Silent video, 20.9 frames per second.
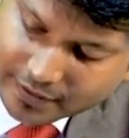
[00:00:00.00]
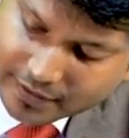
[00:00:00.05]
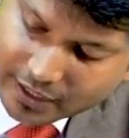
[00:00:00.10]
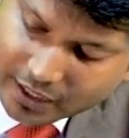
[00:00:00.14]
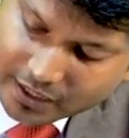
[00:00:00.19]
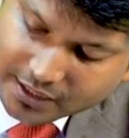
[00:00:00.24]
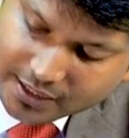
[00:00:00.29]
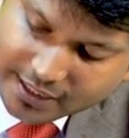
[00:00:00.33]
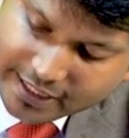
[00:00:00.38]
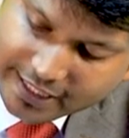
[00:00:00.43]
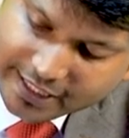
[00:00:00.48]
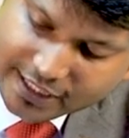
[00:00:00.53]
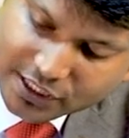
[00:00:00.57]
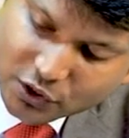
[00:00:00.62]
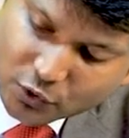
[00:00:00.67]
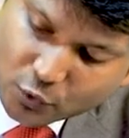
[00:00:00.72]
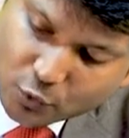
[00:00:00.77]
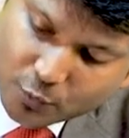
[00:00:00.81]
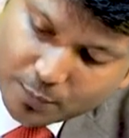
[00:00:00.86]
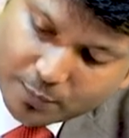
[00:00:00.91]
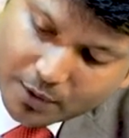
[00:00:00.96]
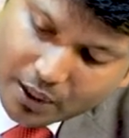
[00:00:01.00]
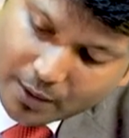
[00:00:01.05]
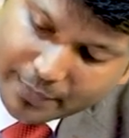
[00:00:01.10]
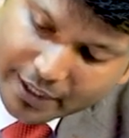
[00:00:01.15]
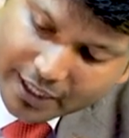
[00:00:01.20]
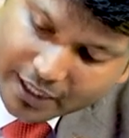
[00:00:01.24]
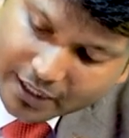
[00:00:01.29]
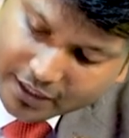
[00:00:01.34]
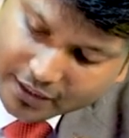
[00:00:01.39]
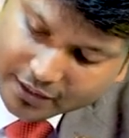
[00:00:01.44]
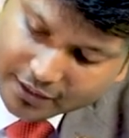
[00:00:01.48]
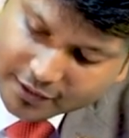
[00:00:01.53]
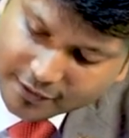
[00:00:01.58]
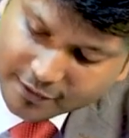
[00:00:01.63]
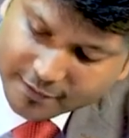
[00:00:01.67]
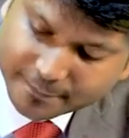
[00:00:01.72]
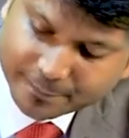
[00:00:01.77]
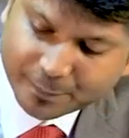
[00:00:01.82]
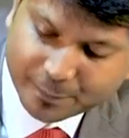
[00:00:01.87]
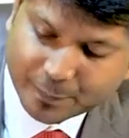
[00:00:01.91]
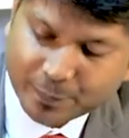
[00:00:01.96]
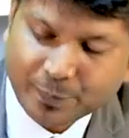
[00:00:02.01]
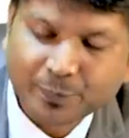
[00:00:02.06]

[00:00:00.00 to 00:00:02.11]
There are six groups coming under this.